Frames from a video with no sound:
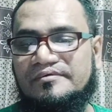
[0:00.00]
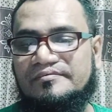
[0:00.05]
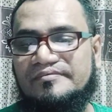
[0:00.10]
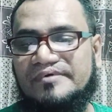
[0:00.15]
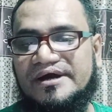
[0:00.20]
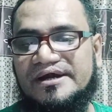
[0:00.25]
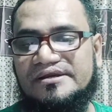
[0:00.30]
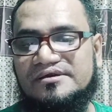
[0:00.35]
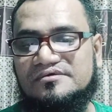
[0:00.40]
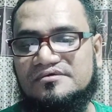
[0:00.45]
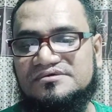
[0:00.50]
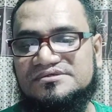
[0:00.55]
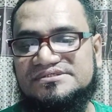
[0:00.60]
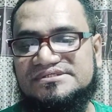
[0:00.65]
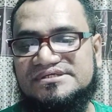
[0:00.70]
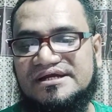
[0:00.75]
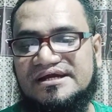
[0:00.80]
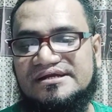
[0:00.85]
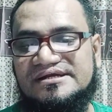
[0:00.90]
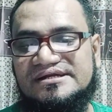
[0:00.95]
Find
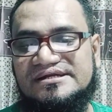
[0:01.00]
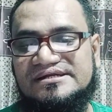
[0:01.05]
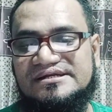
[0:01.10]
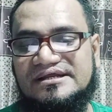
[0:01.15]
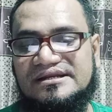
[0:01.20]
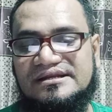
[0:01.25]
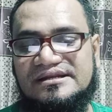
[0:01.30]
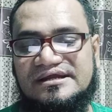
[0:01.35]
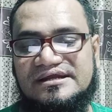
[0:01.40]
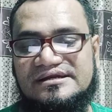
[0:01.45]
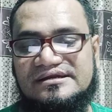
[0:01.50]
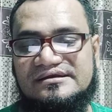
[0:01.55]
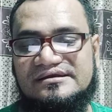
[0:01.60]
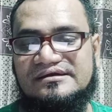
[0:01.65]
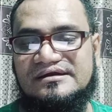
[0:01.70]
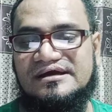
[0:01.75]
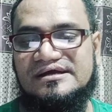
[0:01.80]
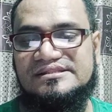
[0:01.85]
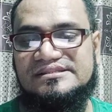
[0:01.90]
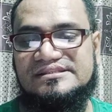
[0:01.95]
concise internet
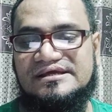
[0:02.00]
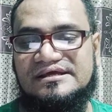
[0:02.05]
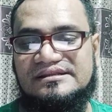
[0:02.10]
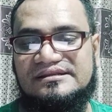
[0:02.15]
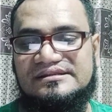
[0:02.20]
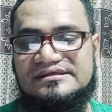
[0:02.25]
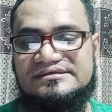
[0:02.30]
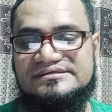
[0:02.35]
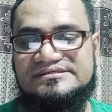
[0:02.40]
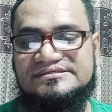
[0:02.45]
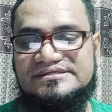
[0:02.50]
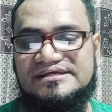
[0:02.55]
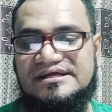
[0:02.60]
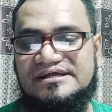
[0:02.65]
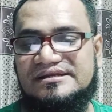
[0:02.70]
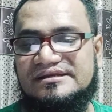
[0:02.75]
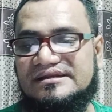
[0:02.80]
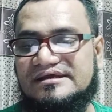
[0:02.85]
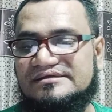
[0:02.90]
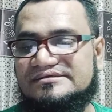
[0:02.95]
rather than this
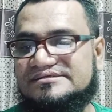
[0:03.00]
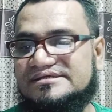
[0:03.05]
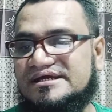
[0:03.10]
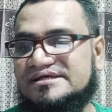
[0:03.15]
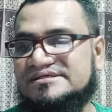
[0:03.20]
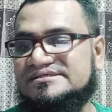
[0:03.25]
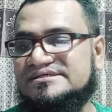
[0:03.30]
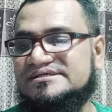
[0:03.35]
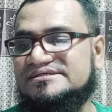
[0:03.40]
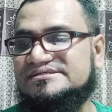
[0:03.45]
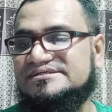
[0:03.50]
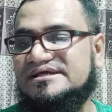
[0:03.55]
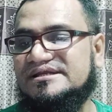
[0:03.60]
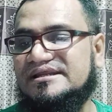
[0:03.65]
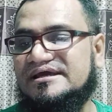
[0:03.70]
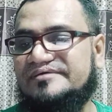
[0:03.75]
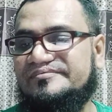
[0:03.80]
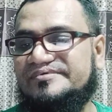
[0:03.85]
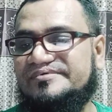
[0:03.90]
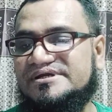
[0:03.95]
trend suggest and
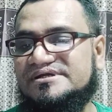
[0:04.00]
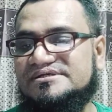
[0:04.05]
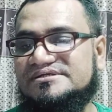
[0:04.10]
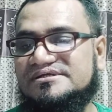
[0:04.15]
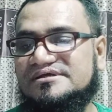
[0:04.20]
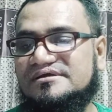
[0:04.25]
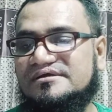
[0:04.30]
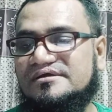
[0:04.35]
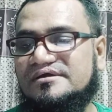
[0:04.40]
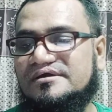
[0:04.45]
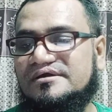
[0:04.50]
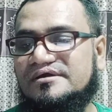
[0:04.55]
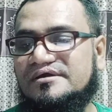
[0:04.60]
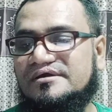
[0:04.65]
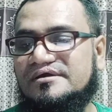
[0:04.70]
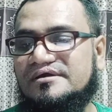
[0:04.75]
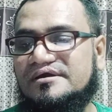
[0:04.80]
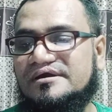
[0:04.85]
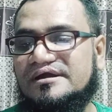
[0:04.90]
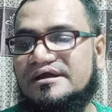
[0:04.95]
events.
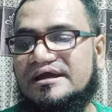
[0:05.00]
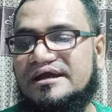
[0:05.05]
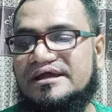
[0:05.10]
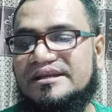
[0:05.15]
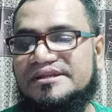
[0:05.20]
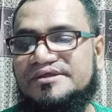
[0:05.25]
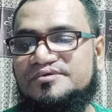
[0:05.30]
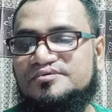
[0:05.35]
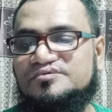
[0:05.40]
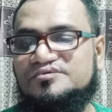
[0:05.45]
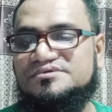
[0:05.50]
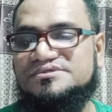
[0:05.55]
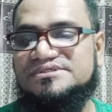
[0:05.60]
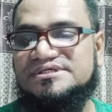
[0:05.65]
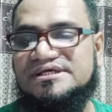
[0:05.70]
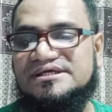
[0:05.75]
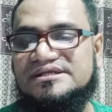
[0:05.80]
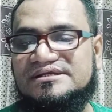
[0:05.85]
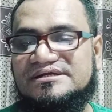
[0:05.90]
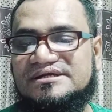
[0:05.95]
Can use
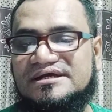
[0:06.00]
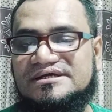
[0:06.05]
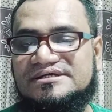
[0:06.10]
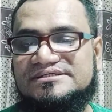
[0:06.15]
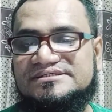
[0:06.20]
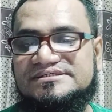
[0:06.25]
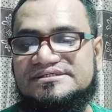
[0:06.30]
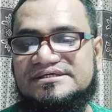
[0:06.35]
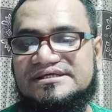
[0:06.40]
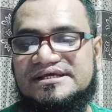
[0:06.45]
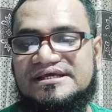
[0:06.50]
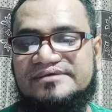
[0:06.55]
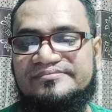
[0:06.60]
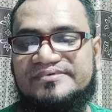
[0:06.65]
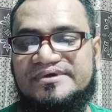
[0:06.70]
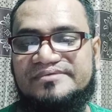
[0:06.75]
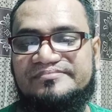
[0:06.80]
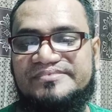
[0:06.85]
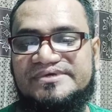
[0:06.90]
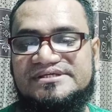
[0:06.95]
in rush, give
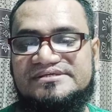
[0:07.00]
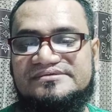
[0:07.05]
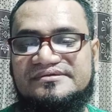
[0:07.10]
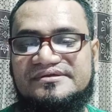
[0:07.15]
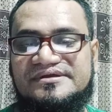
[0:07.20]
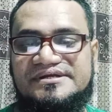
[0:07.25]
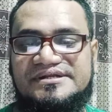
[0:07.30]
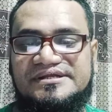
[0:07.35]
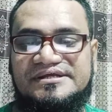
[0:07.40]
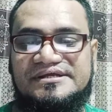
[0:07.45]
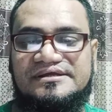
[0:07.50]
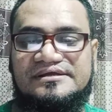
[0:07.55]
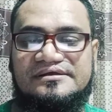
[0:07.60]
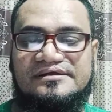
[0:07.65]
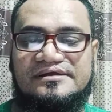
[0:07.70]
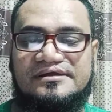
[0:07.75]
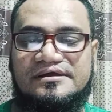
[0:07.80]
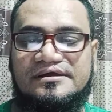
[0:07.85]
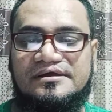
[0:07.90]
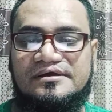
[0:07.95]
and visibility,
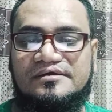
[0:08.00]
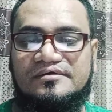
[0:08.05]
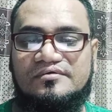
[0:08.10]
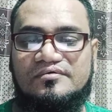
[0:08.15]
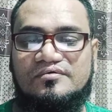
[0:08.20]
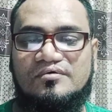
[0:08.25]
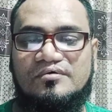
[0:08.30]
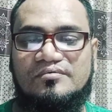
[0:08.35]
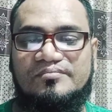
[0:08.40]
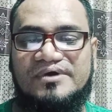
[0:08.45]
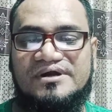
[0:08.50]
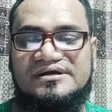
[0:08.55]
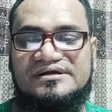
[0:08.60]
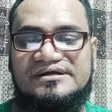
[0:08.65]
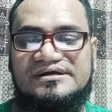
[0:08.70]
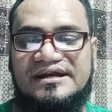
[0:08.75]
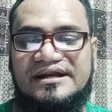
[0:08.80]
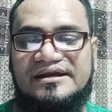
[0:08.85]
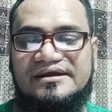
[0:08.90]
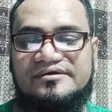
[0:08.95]
cover
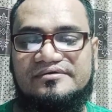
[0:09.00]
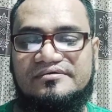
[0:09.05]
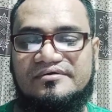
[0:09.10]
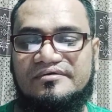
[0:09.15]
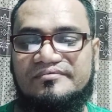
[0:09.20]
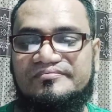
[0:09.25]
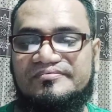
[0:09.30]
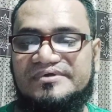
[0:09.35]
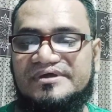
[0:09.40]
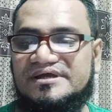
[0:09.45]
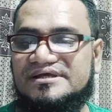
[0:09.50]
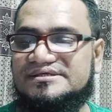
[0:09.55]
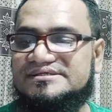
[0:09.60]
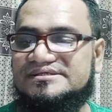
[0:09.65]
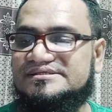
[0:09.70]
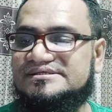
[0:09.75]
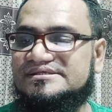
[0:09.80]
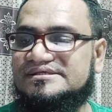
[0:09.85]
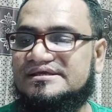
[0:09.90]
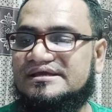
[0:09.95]
trend
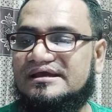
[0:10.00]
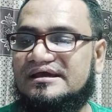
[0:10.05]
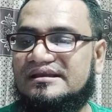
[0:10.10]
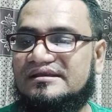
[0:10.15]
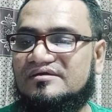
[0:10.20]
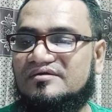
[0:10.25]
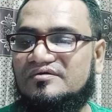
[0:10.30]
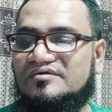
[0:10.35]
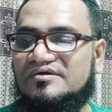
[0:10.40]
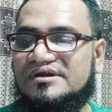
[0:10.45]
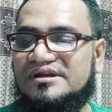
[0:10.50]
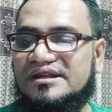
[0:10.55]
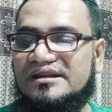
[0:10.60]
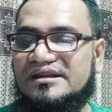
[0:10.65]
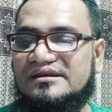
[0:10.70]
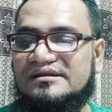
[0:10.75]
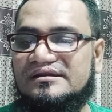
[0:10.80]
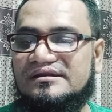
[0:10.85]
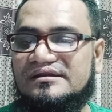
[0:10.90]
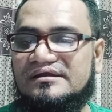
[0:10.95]
topics can
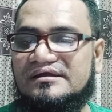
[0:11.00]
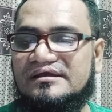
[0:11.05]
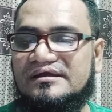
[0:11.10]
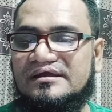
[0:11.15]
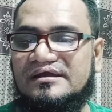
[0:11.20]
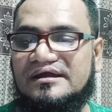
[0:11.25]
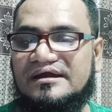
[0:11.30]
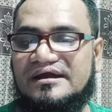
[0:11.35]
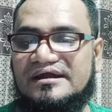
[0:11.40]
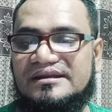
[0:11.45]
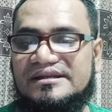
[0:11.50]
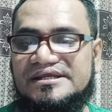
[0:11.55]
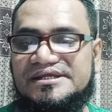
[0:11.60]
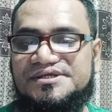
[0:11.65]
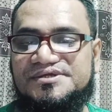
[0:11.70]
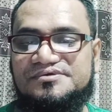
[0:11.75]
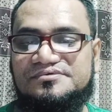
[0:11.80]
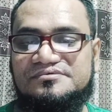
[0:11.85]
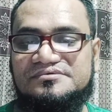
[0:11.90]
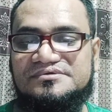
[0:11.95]
contain and
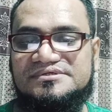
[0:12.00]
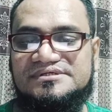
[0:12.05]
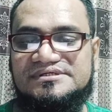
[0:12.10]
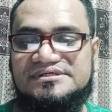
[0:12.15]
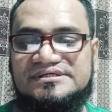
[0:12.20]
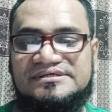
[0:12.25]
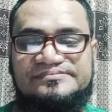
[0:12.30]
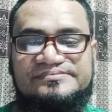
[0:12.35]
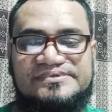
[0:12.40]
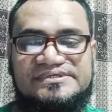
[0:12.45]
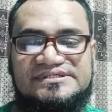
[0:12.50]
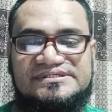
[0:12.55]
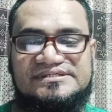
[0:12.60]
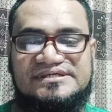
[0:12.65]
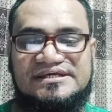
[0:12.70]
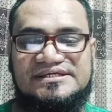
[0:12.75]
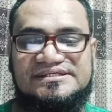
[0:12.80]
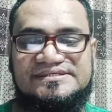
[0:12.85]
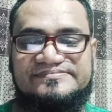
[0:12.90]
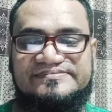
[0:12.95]
issues review
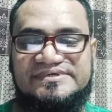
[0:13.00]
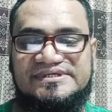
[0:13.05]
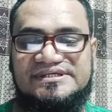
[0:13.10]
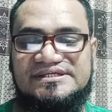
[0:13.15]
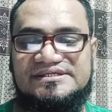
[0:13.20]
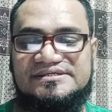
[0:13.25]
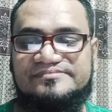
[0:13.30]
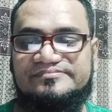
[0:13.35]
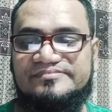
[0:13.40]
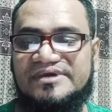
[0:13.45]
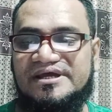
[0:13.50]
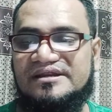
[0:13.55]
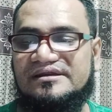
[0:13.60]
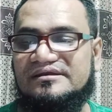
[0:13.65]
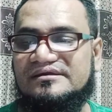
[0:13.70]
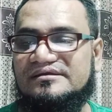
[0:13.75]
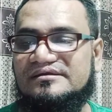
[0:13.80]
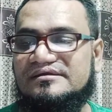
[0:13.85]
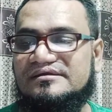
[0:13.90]
search finish made.